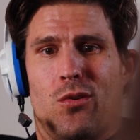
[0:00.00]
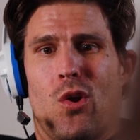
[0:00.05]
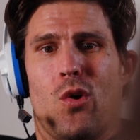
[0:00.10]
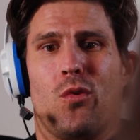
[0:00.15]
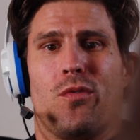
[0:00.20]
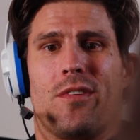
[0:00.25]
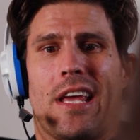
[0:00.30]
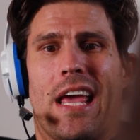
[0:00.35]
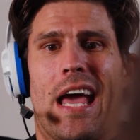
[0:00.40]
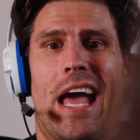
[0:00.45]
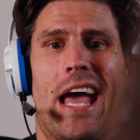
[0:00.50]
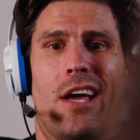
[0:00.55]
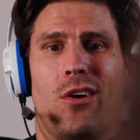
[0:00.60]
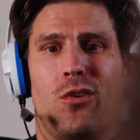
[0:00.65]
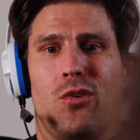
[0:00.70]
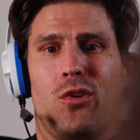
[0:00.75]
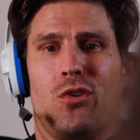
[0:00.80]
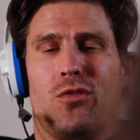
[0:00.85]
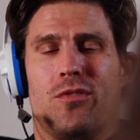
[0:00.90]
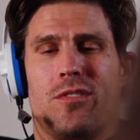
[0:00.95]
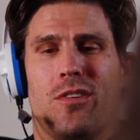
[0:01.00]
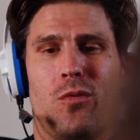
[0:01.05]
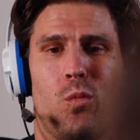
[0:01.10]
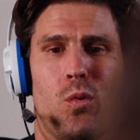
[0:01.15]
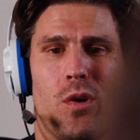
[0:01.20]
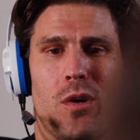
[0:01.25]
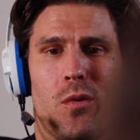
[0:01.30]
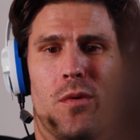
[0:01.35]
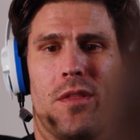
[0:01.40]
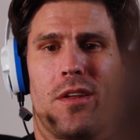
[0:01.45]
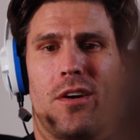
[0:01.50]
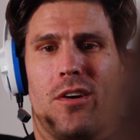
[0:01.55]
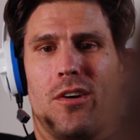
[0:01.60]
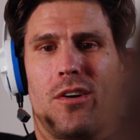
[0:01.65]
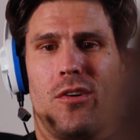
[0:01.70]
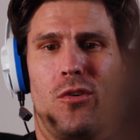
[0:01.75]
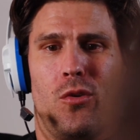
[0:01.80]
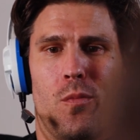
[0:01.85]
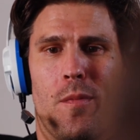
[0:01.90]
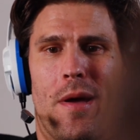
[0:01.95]
knows a guy who used to work with a
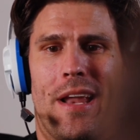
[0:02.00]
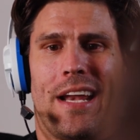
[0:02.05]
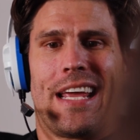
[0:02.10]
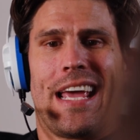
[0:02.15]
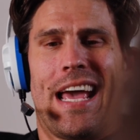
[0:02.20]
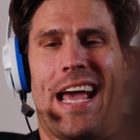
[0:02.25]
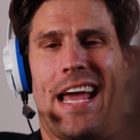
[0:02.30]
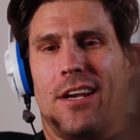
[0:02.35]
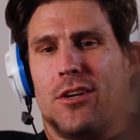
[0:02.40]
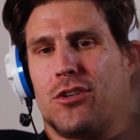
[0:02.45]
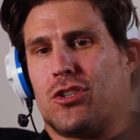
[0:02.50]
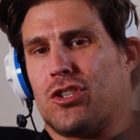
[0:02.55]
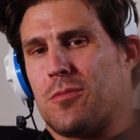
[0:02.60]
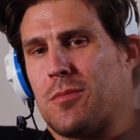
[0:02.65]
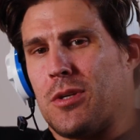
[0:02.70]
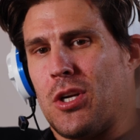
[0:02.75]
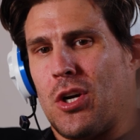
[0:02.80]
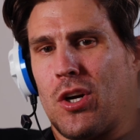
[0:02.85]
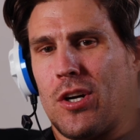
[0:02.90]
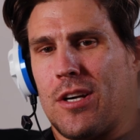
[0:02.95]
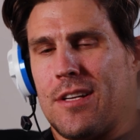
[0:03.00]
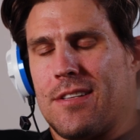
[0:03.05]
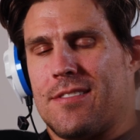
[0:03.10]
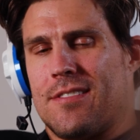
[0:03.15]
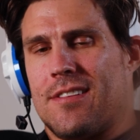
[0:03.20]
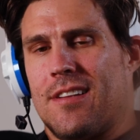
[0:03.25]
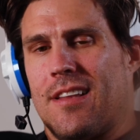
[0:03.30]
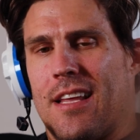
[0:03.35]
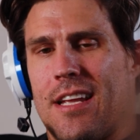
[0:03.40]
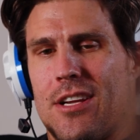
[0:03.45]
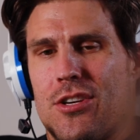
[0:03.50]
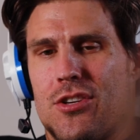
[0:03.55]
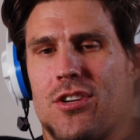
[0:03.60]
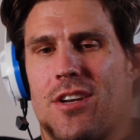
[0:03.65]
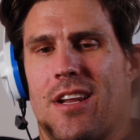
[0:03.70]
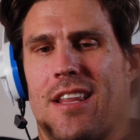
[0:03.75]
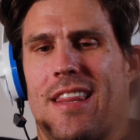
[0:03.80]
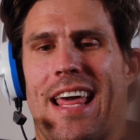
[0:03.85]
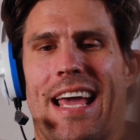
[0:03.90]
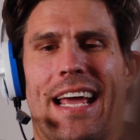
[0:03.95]
girl who met a guy at a German art installation,
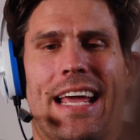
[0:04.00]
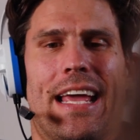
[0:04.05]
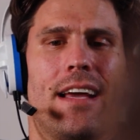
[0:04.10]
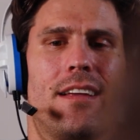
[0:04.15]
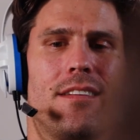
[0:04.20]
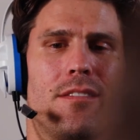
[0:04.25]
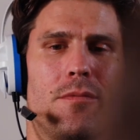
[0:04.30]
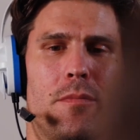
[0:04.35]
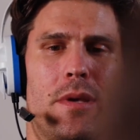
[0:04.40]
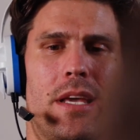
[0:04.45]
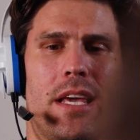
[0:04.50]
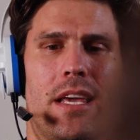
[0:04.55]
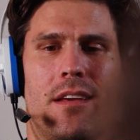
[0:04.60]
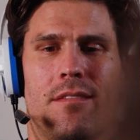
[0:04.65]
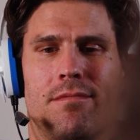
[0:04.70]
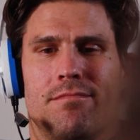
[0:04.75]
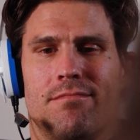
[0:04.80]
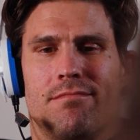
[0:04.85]
and that guy's me.